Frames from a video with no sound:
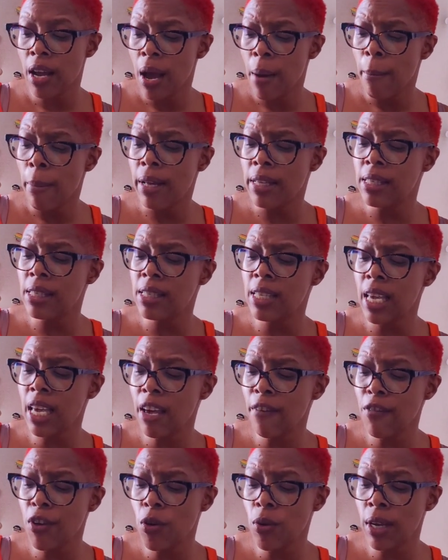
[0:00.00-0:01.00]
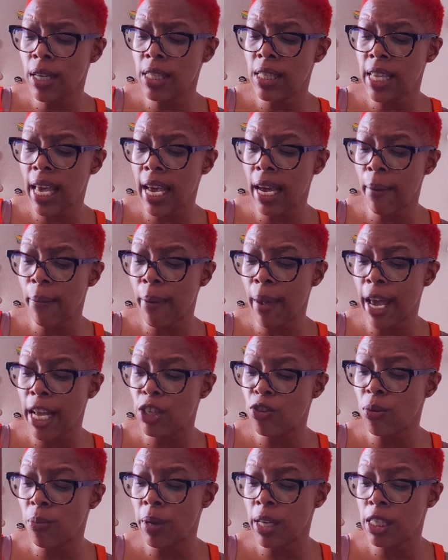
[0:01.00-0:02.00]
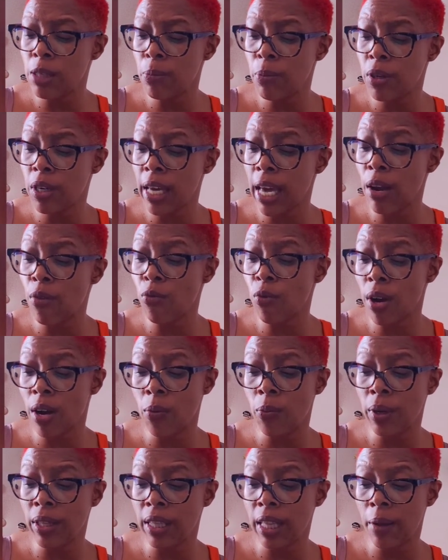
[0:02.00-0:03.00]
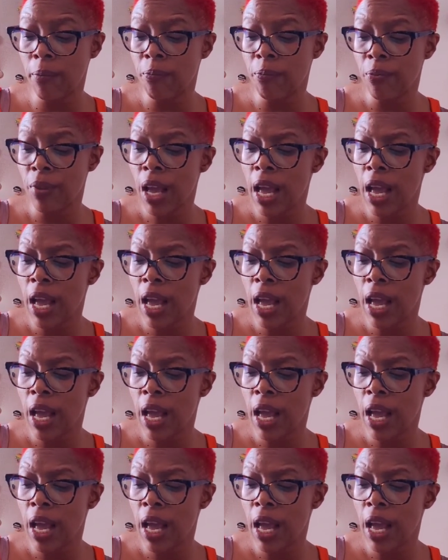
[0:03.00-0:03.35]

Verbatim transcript: but see if you can take a page from his book and run with it.